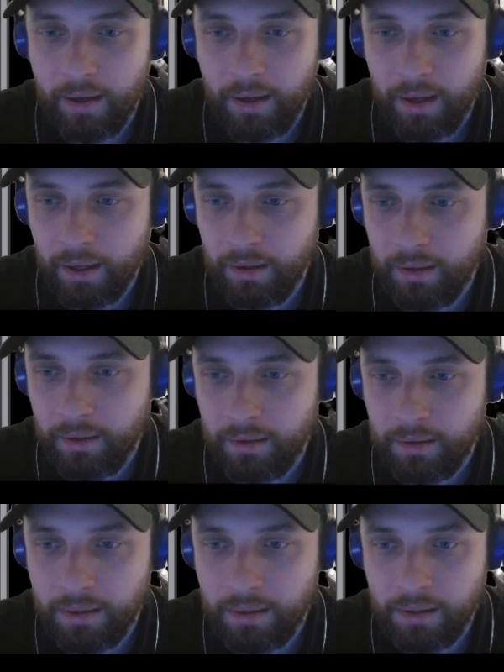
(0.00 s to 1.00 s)
Again,
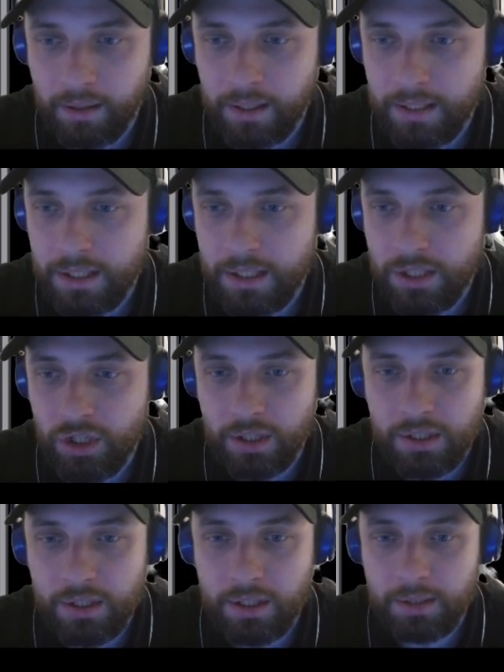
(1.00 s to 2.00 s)
let's
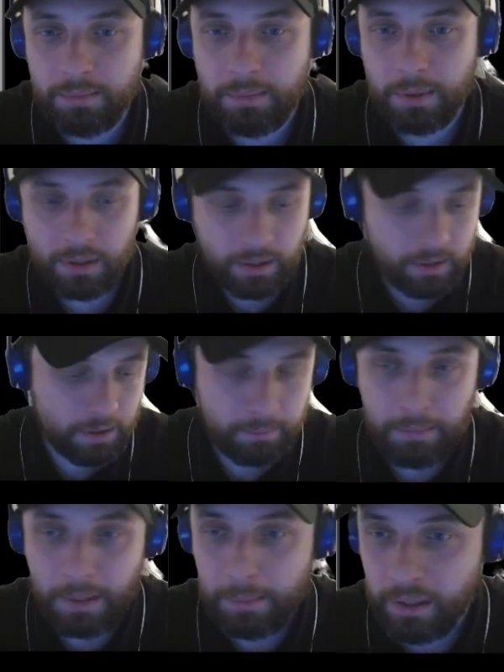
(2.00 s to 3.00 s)
just test
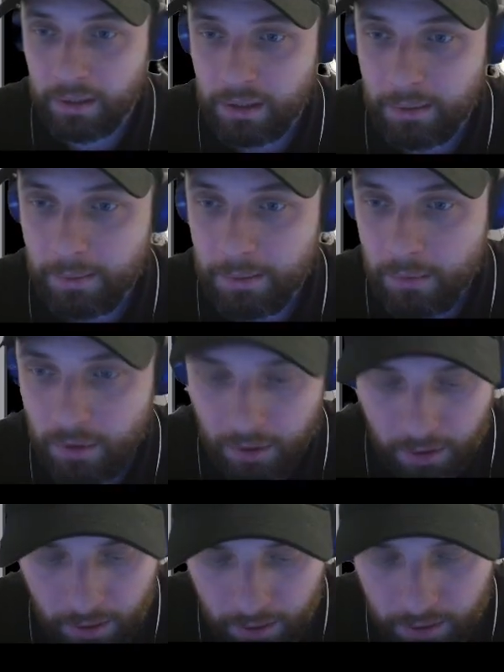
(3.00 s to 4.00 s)
maybe like a little bit
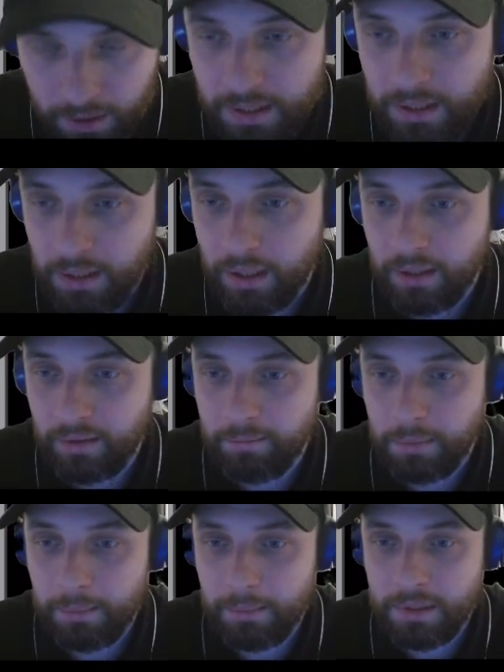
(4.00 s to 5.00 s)
more. Let's see like if
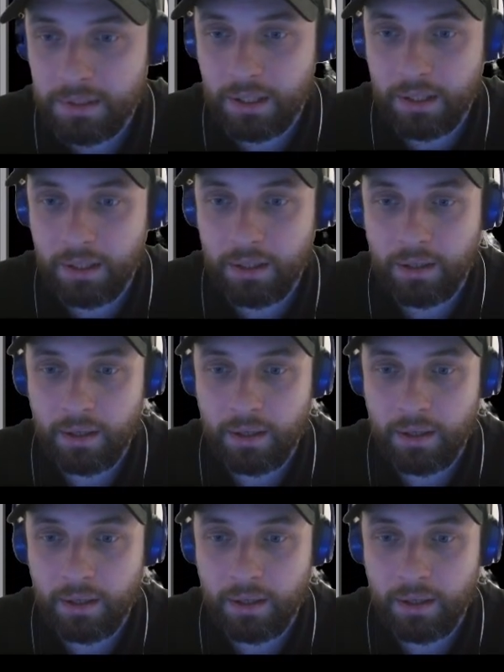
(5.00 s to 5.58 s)
Bible study.